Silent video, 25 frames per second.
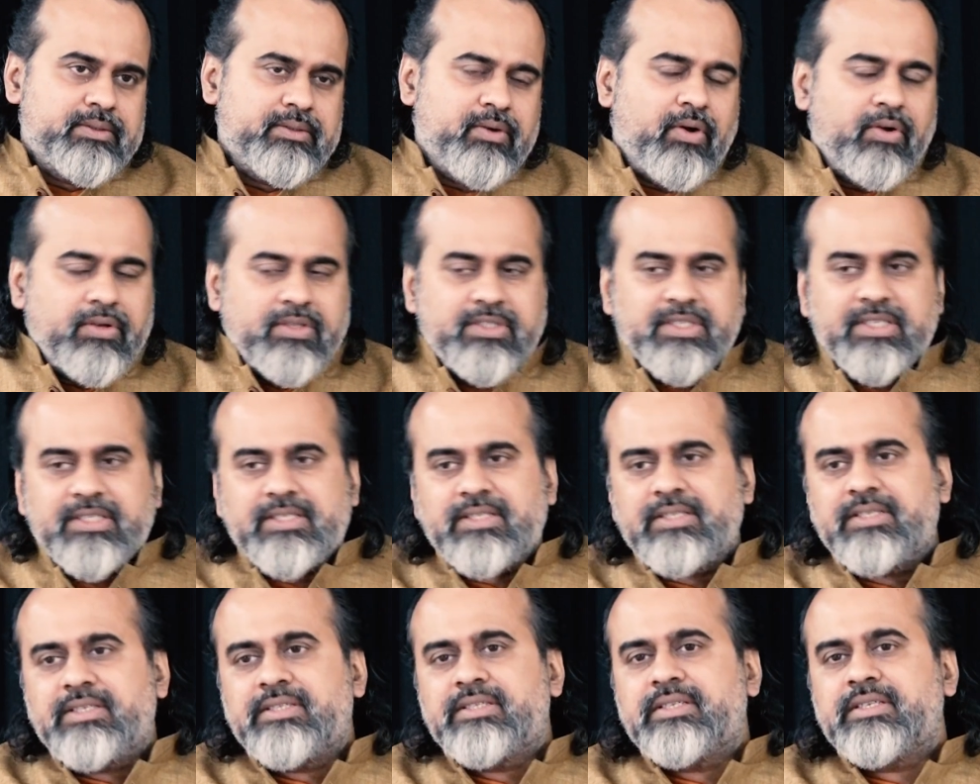
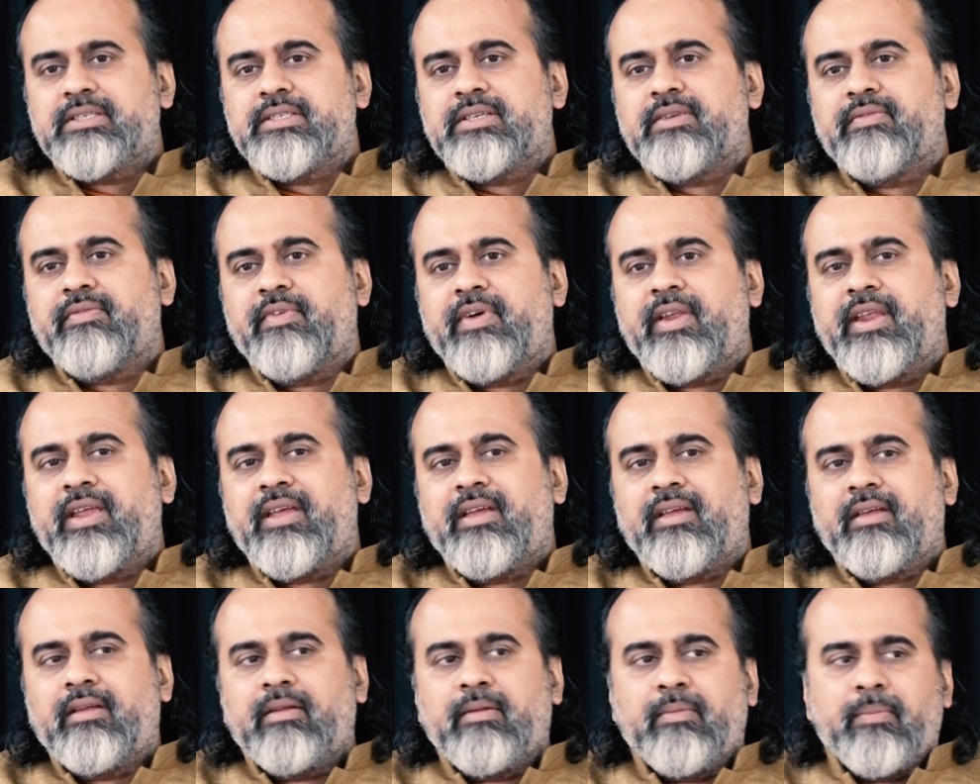Consciousness is a
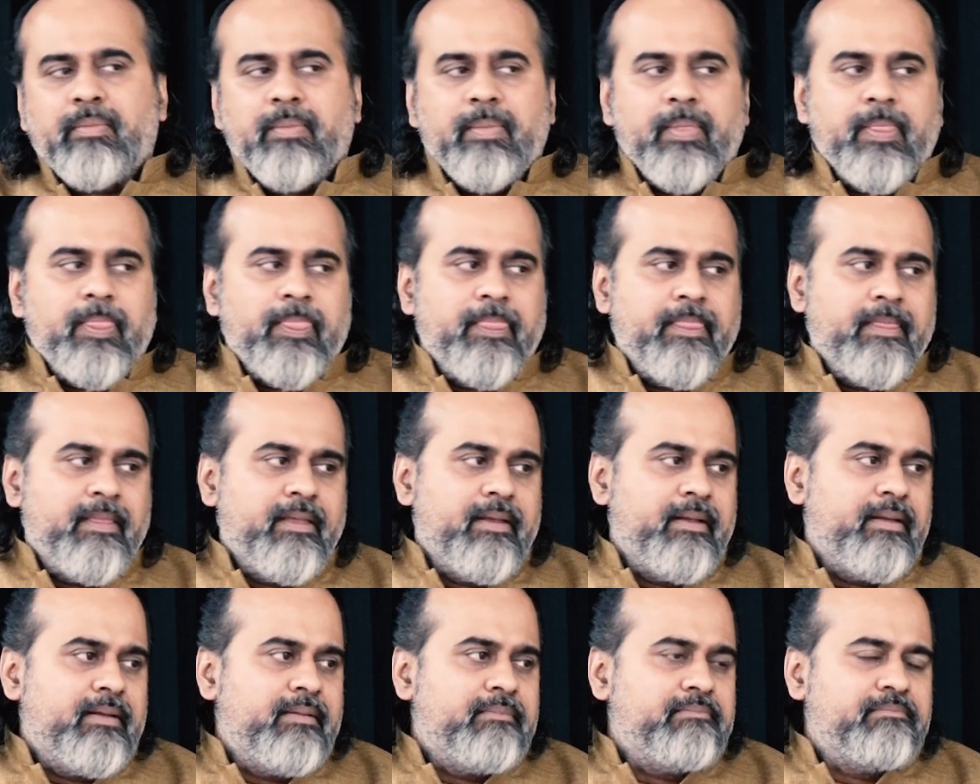very
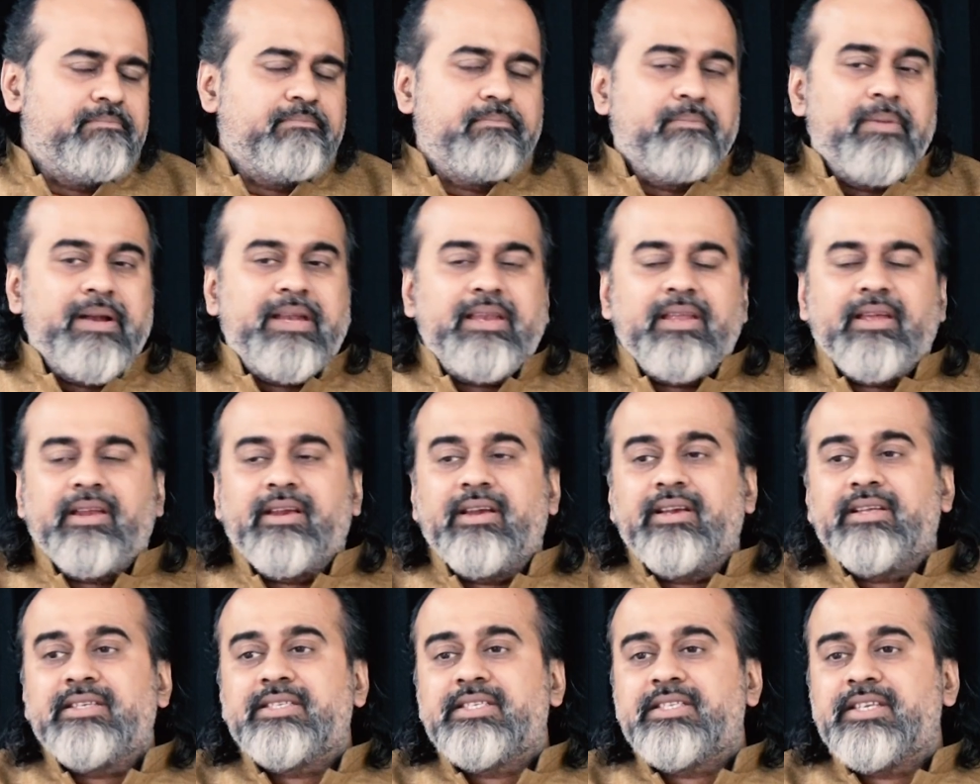
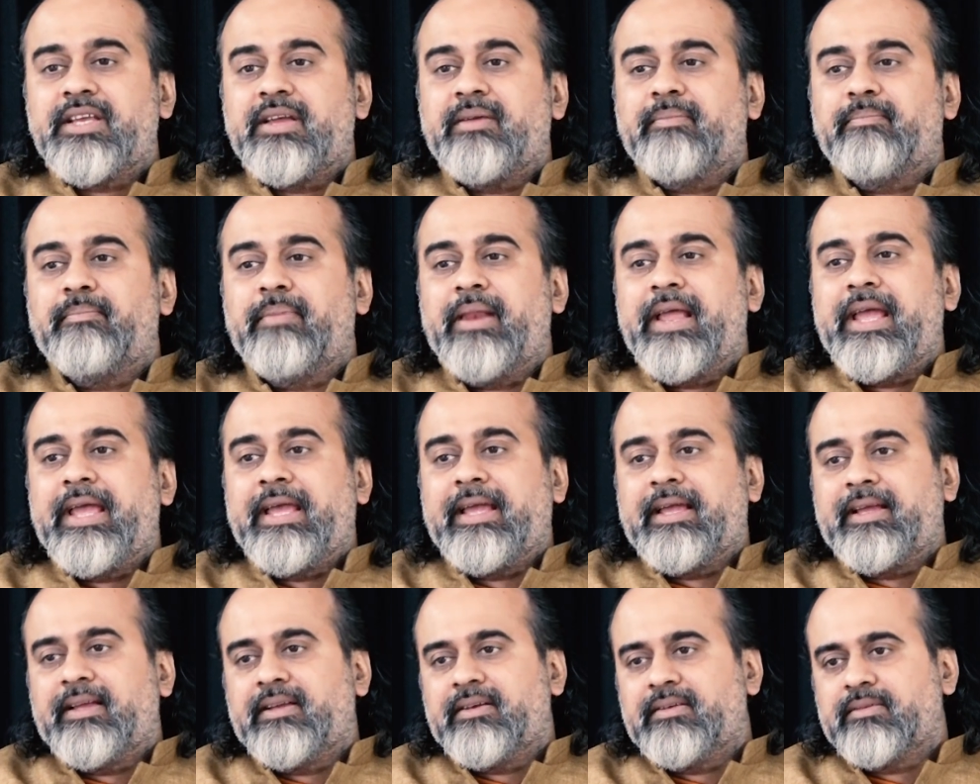materialistic
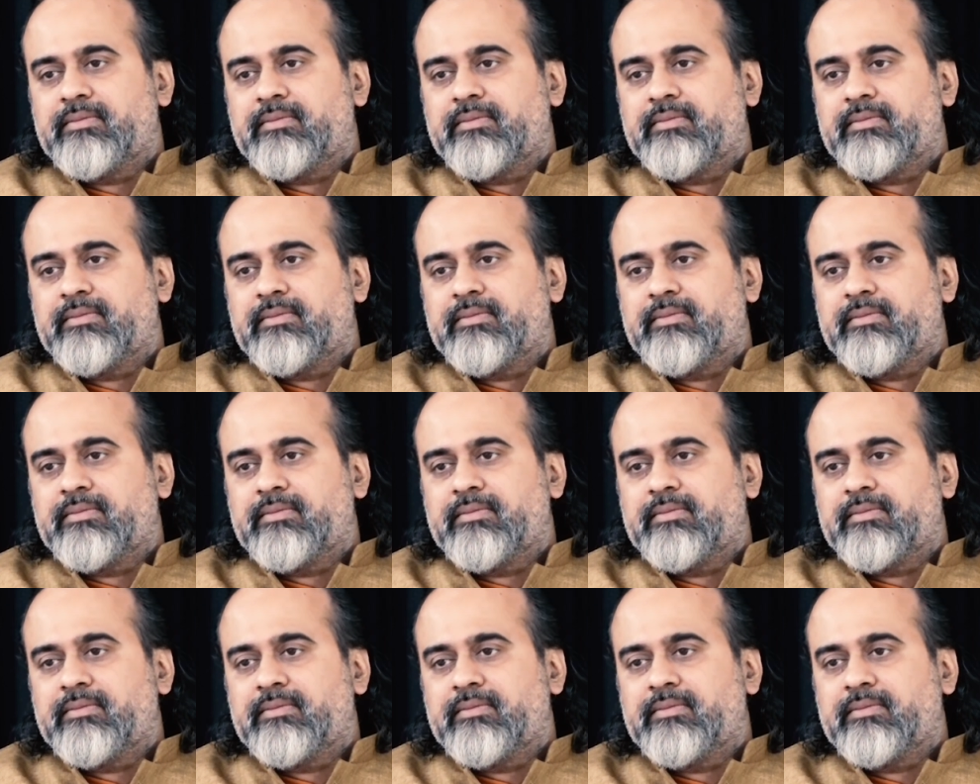play.